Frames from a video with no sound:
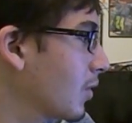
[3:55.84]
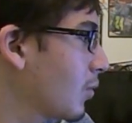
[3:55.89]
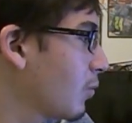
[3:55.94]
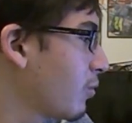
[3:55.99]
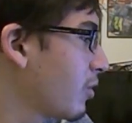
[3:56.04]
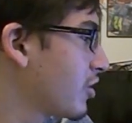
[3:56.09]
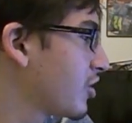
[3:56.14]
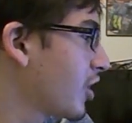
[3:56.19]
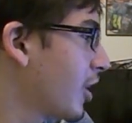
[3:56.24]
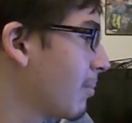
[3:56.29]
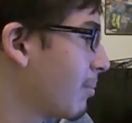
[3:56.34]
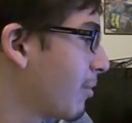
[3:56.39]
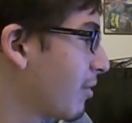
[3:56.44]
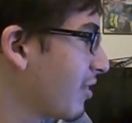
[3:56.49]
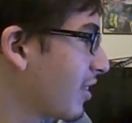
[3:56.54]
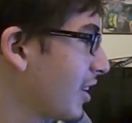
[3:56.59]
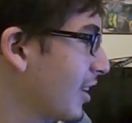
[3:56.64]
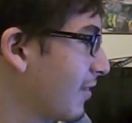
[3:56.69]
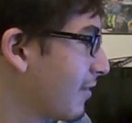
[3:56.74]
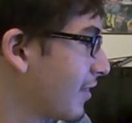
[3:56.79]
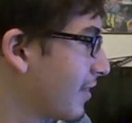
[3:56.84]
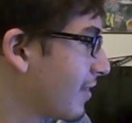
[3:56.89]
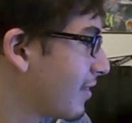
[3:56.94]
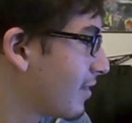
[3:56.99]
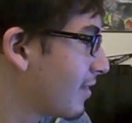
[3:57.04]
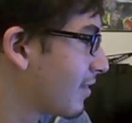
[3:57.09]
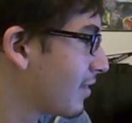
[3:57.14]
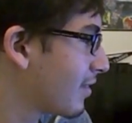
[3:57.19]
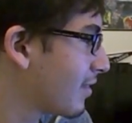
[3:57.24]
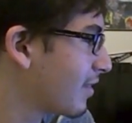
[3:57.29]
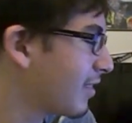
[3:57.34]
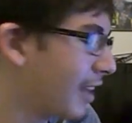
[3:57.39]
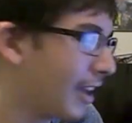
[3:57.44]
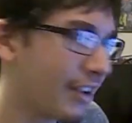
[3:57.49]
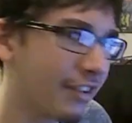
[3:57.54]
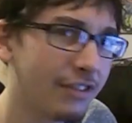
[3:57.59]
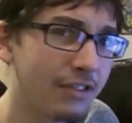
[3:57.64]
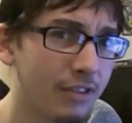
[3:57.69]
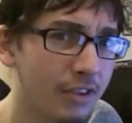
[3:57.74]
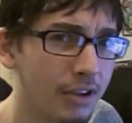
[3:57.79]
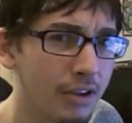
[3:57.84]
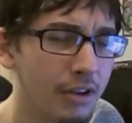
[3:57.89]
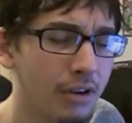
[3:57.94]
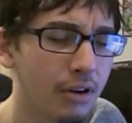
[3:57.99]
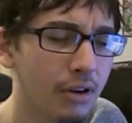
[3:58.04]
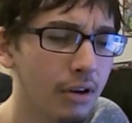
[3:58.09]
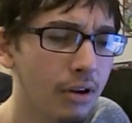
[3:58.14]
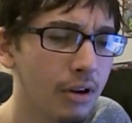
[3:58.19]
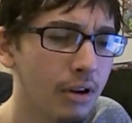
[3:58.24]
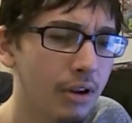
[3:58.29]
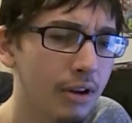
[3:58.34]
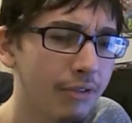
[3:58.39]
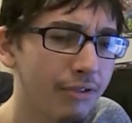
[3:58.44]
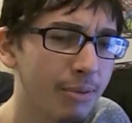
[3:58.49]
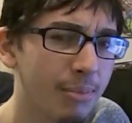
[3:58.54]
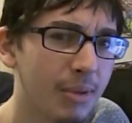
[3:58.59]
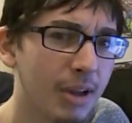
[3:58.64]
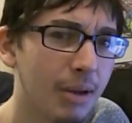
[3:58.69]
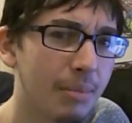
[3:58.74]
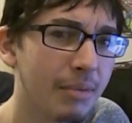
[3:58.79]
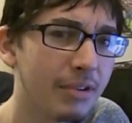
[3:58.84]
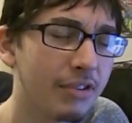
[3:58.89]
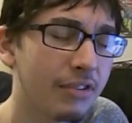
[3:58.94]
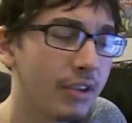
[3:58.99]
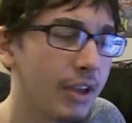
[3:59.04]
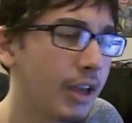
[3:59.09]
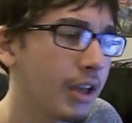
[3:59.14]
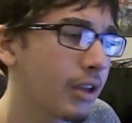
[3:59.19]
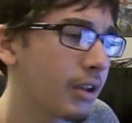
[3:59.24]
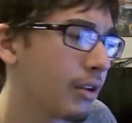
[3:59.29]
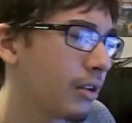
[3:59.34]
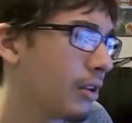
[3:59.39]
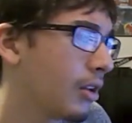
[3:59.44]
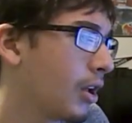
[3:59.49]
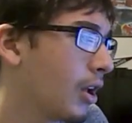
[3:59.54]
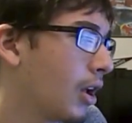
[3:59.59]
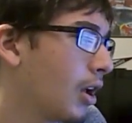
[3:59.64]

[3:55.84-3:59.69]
which I believe is next year, if I'm not mistaken.